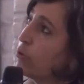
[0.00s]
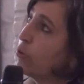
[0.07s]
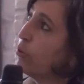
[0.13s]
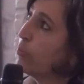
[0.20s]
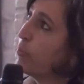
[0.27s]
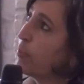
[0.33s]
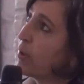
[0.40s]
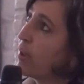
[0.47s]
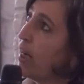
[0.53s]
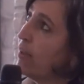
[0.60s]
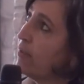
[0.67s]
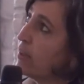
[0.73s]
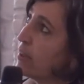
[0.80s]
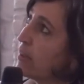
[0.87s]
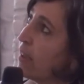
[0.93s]
to
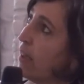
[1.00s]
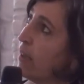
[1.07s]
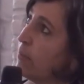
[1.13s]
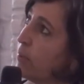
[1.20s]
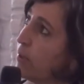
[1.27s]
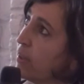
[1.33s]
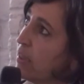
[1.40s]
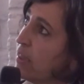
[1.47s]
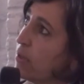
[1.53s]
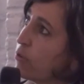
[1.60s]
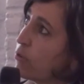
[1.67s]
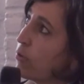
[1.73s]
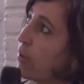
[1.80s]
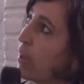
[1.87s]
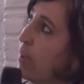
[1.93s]
private companies
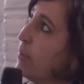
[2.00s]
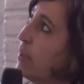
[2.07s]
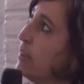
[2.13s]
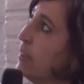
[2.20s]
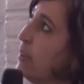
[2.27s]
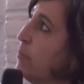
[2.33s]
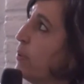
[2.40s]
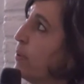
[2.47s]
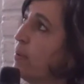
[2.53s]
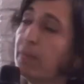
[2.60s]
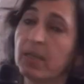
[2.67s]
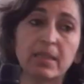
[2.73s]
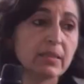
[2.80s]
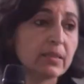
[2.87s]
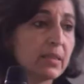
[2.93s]
to come and
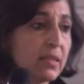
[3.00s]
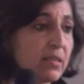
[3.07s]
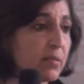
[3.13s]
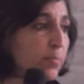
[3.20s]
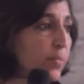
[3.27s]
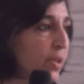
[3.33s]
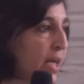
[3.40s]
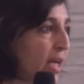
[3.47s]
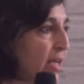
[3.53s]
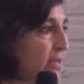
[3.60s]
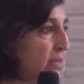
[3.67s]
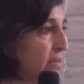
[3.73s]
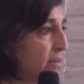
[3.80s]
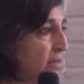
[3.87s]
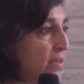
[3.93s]
implement these
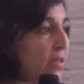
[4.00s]
plans.